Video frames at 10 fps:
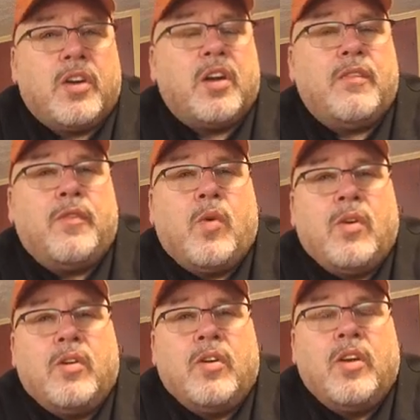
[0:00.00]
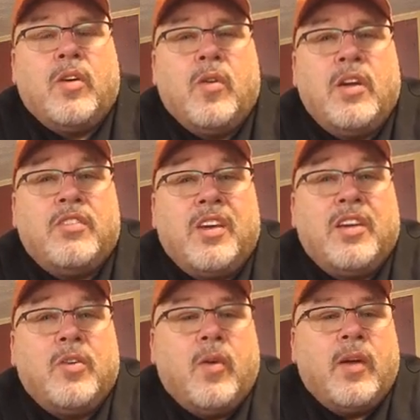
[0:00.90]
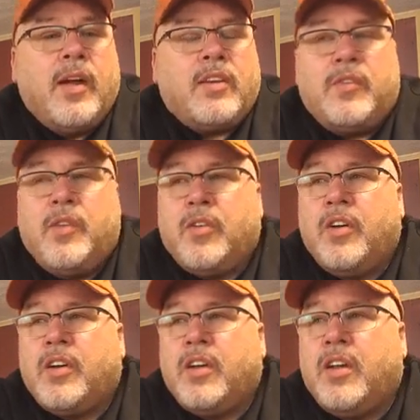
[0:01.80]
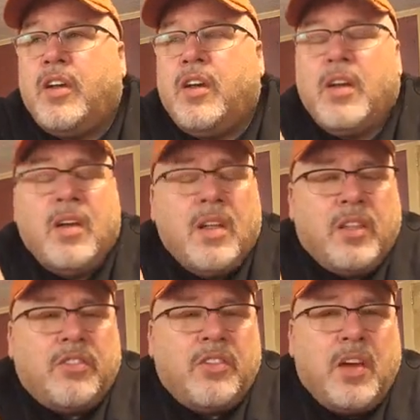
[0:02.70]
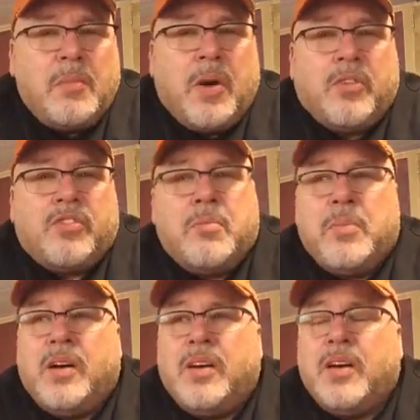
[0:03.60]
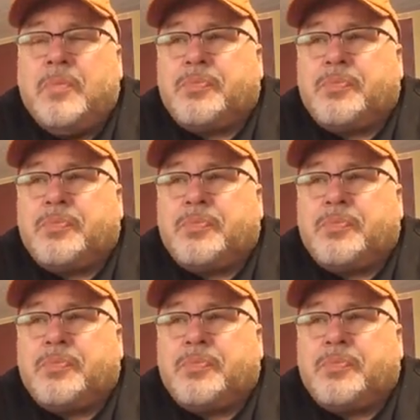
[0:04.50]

at 400 degrees indirect, if you're cooking let's say a Boston butt,